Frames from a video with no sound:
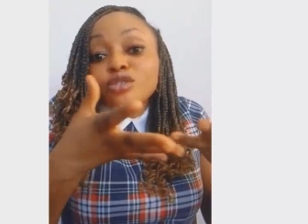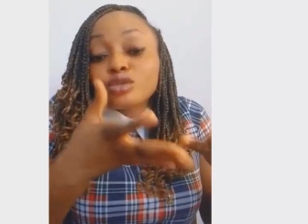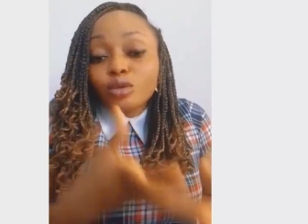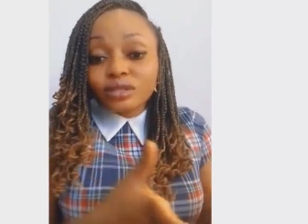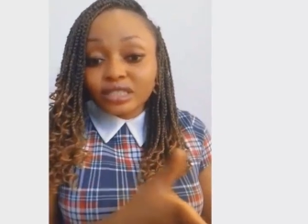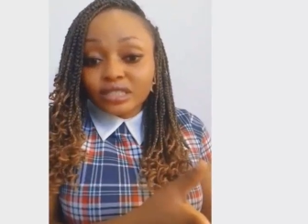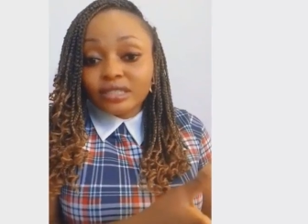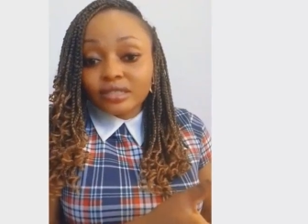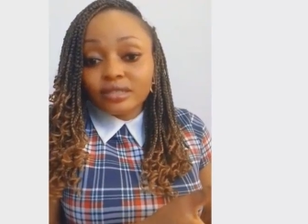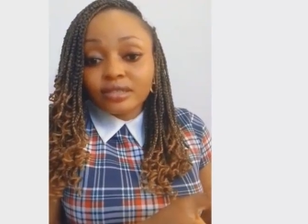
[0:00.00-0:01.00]

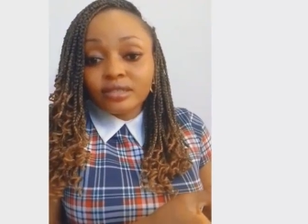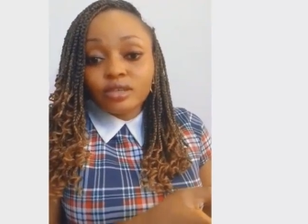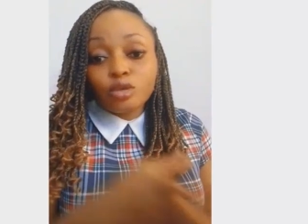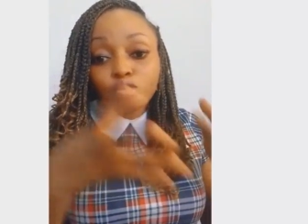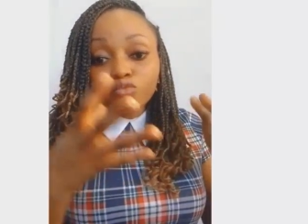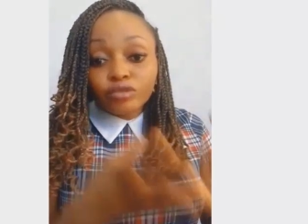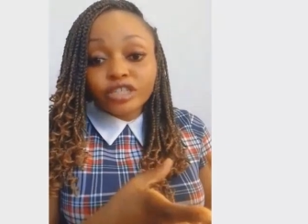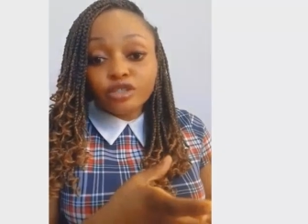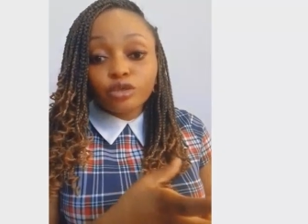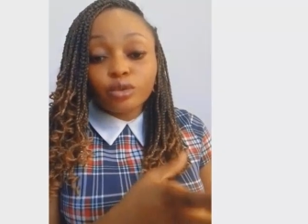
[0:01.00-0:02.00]
studied
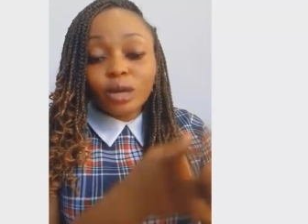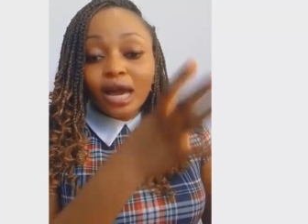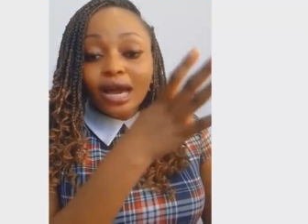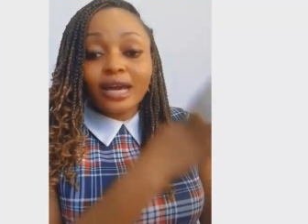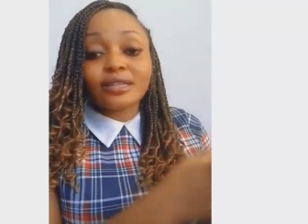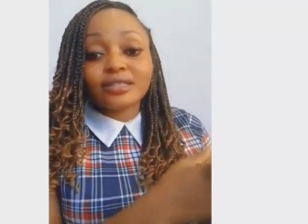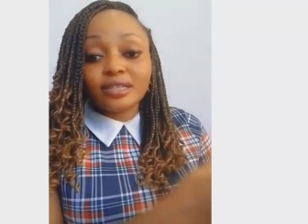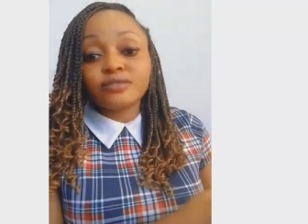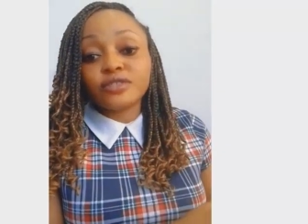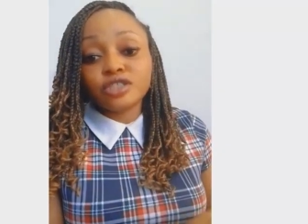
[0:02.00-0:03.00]
radio and
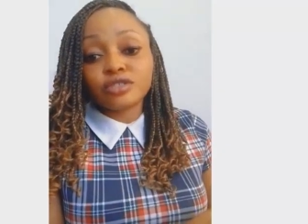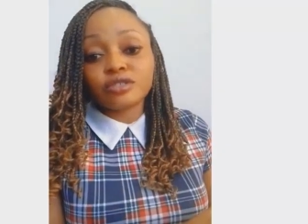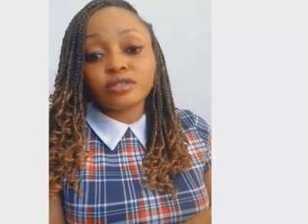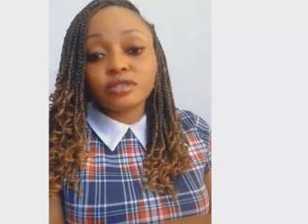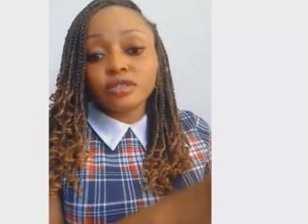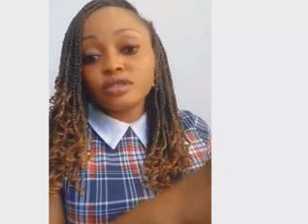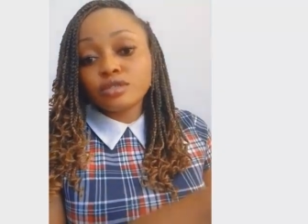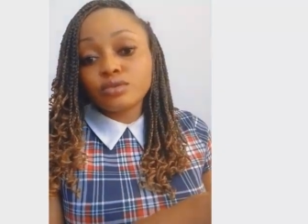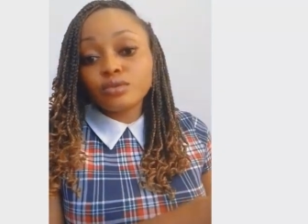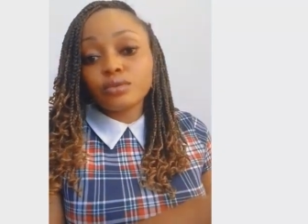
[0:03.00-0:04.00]
television
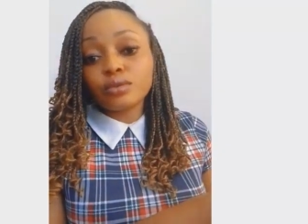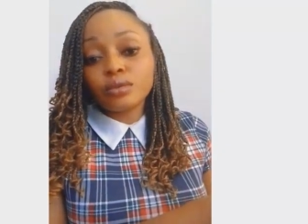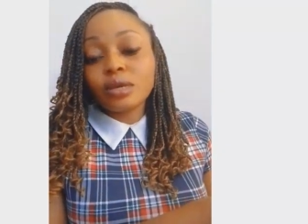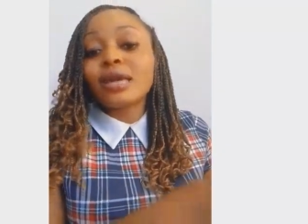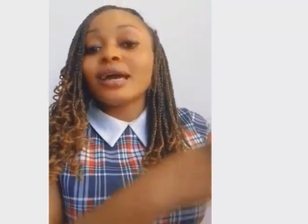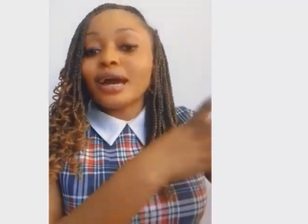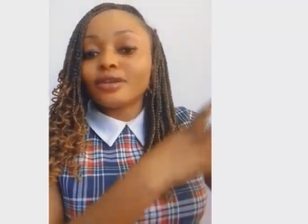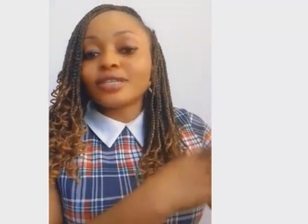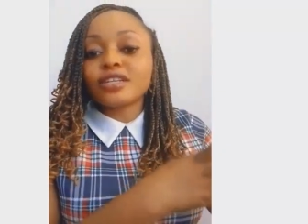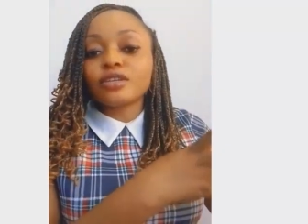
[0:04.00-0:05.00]
in school
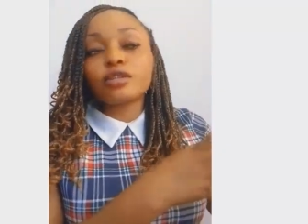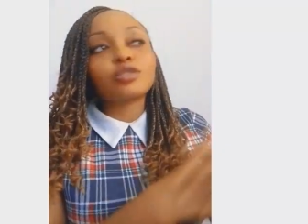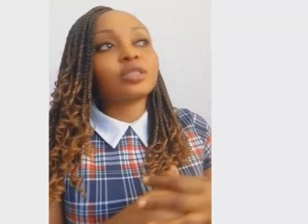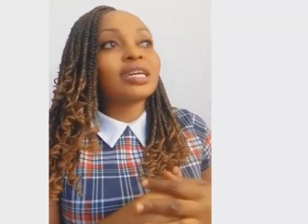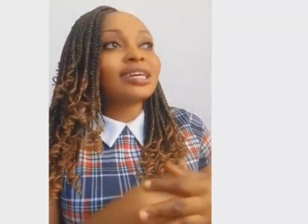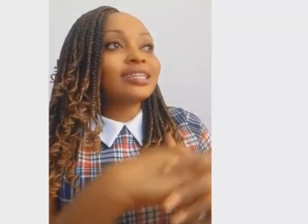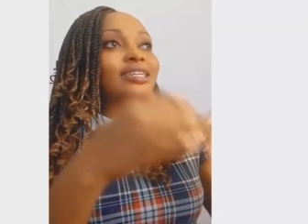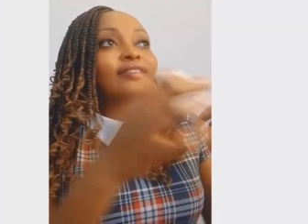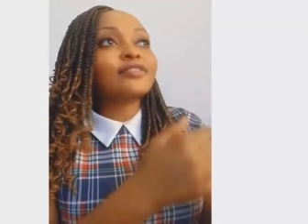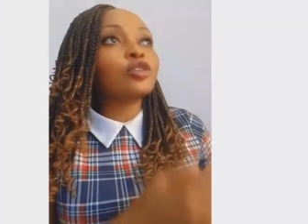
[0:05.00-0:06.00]
outside the country. They
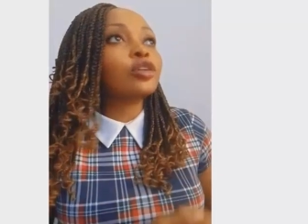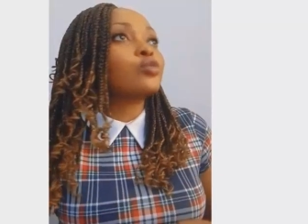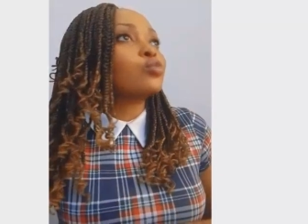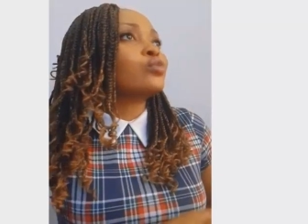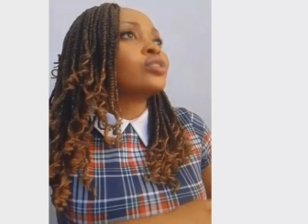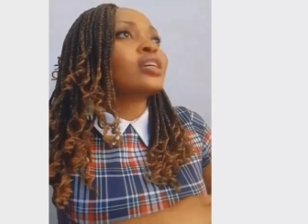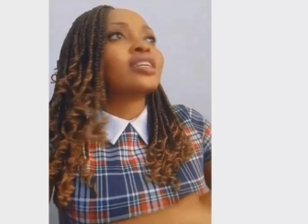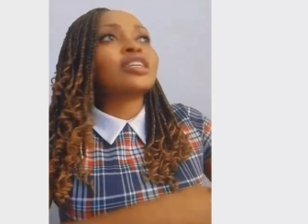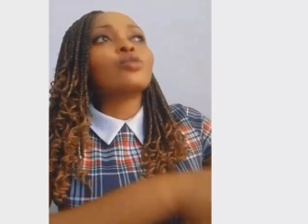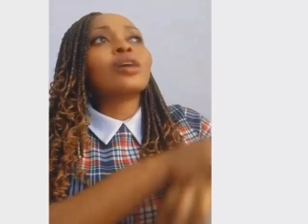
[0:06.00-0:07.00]
lived in Hollywood.
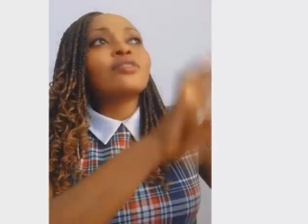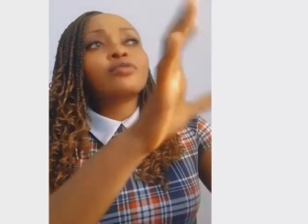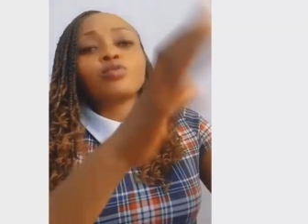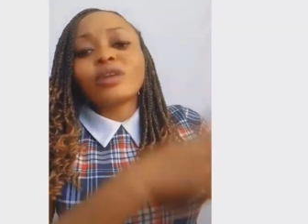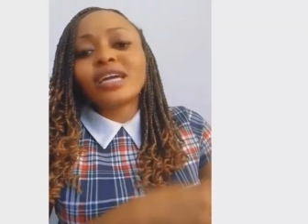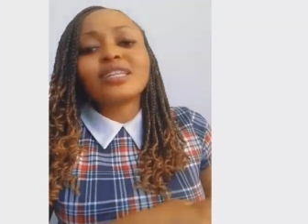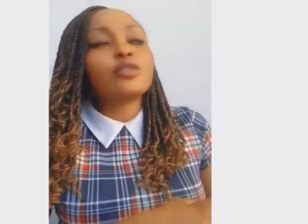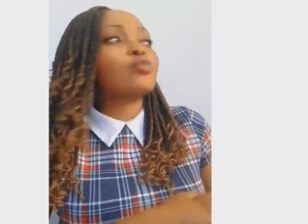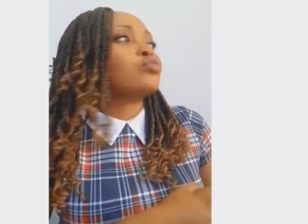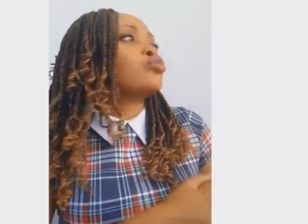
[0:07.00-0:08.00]
They were everywhere.
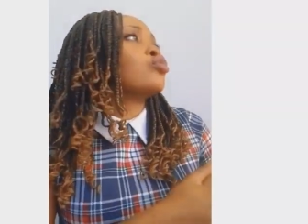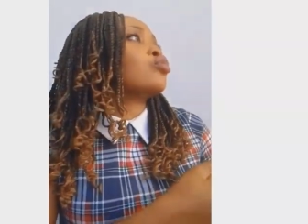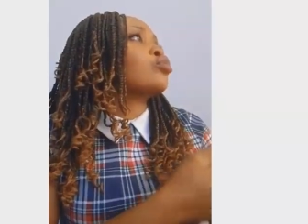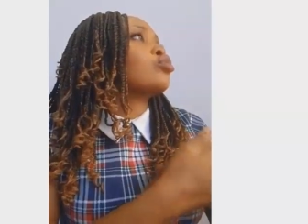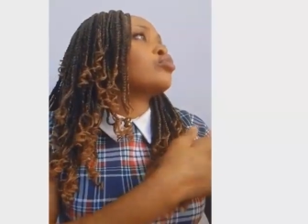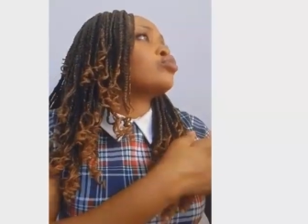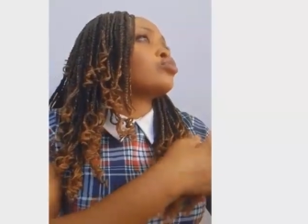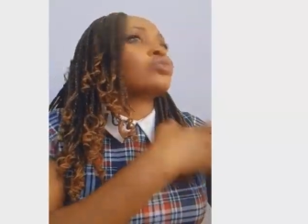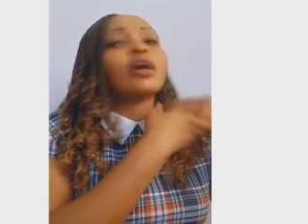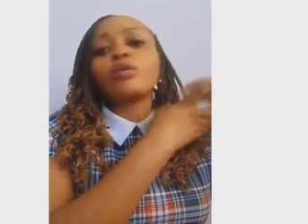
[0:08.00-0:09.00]
They would go
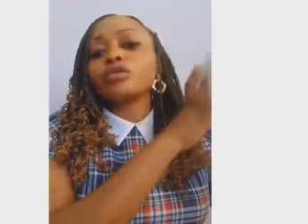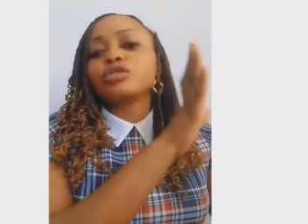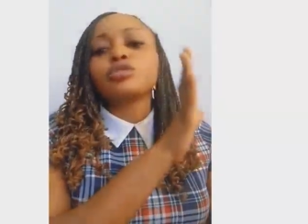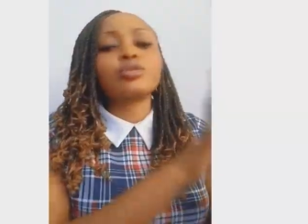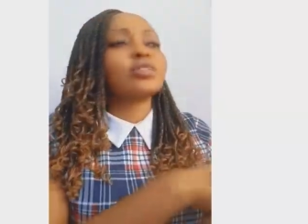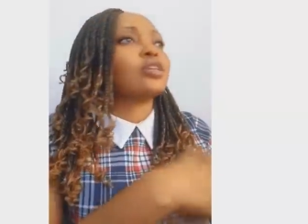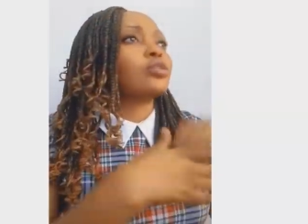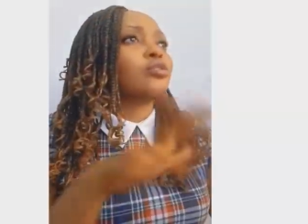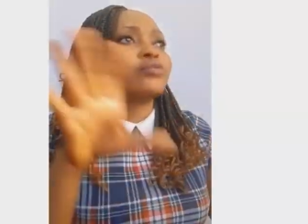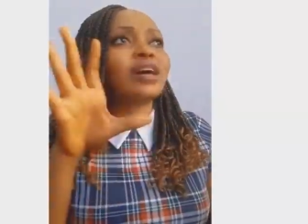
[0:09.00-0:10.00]
to the award shows and
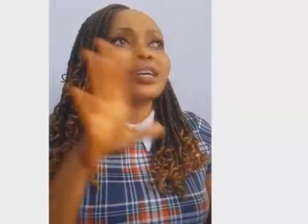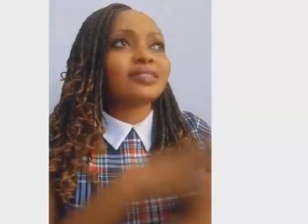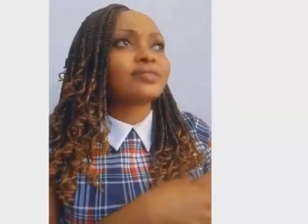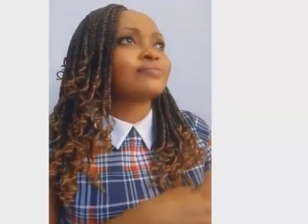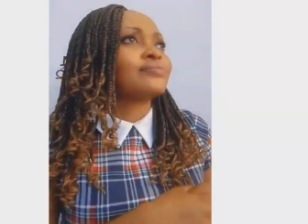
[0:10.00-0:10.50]
all of that.